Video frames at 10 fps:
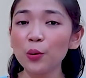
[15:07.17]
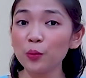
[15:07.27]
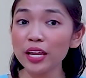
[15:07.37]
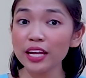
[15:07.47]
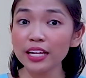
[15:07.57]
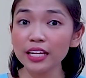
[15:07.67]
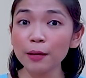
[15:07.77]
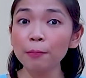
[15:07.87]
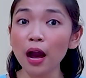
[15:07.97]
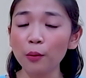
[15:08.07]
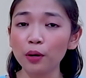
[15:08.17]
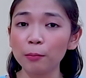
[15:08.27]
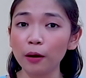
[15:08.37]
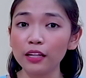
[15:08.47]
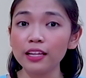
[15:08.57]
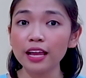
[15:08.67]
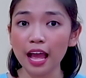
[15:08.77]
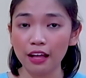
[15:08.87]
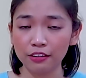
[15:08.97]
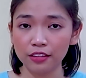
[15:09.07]
We can keep our body
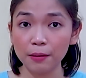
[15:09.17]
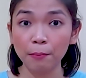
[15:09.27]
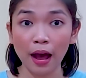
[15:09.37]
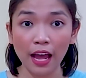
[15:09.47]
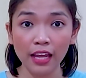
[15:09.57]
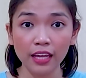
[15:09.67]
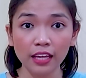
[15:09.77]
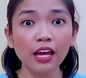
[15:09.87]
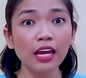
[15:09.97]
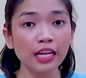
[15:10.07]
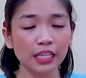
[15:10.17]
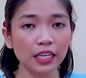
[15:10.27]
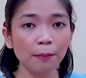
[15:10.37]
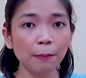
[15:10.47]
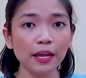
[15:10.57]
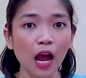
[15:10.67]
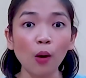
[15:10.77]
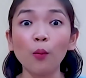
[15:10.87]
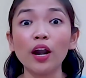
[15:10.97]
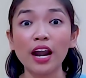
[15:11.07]
healthy by keeping
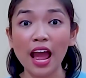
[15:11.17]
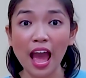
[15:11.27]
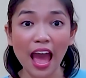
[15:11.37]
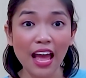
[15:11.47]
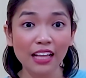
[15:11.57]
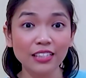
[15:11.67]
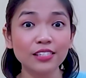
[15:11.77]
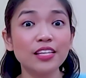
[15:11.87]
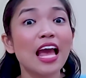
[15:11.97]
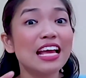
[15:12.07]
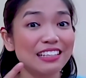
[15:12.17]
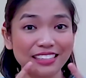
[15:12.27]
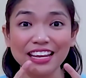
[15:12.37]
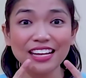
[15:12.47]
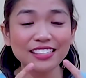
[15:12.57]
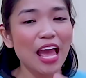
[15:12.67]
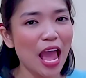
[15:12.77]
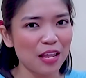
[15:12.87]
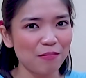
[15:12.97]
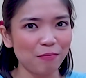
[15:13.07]
our hands, teeth,
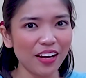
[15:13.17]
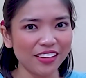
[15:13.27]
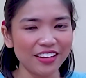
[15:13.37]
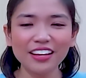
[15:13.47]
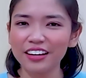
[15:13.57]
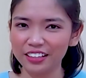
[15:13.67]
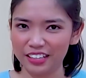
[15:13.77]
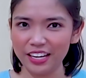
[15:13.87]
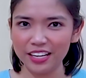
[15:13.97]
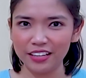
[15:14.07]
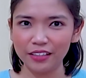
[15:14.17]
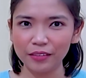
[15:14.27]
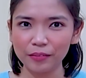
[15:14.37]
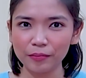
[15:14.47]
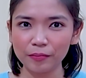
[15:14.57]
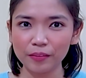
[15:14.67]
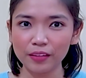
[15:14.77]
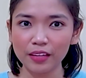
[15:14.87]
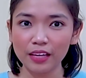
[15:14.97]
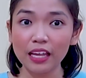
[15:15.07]
and body clean,
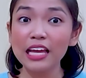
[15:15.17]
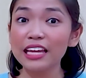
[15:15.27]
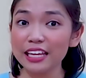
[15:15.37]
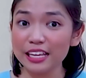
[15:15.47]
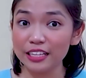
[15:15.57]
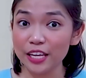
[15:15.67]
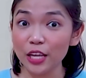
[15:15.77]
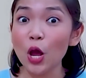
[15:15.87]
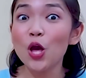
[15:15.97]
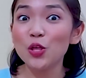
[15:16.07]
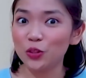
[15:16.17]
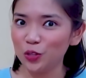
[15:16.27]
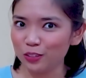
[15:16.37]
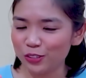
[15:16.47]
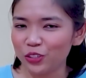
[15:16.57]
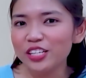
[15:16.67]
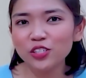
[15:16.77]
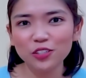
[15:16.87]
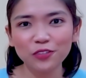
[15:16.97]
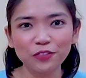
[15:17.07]
eating
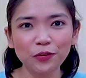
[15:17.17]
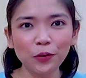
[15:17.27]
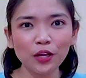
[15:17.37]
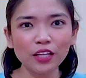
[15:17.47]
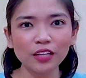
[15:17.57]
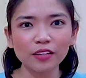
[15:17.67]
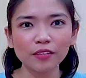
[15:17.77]
nutritious food,